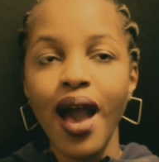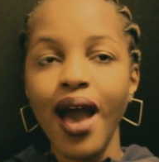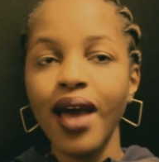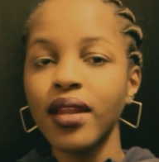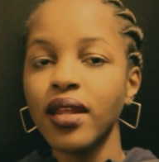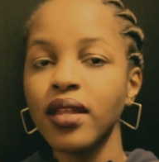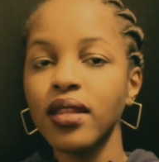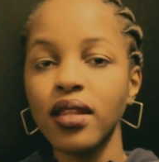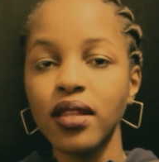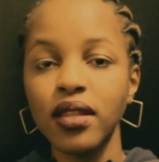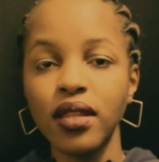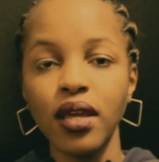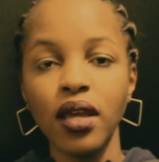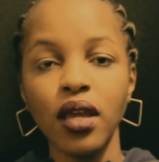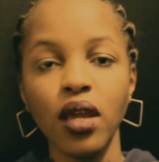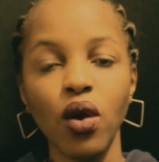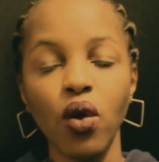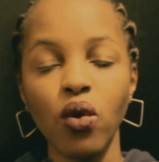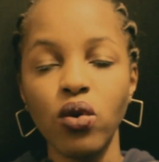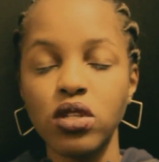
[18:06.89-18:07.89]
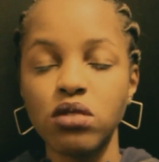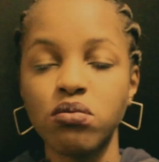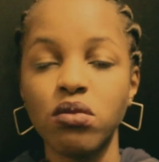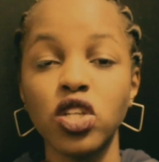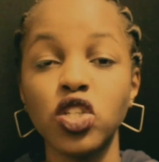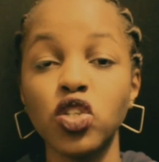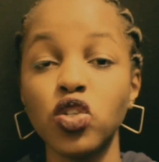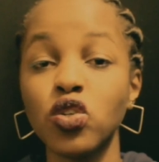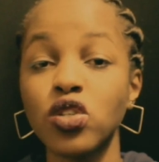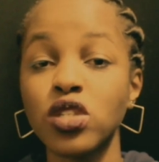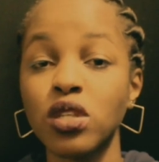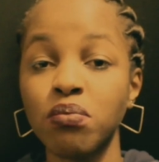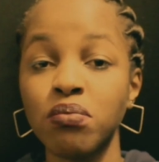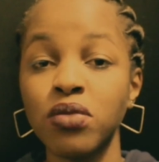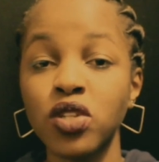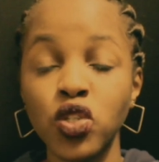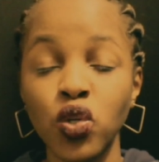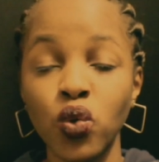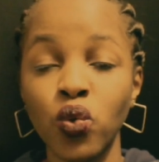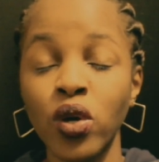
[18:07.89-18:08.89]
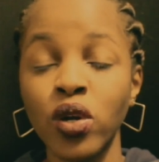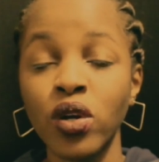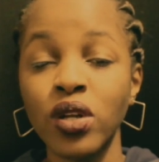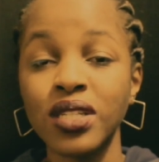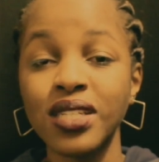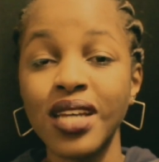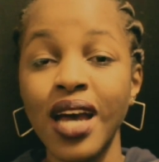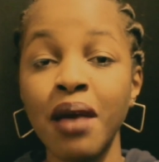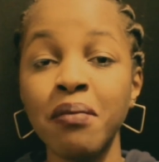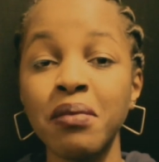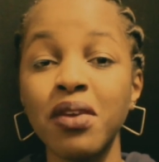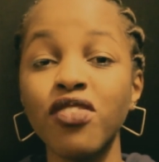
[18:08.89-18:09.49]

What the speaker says: Another thing, always make sure you submit your work on time.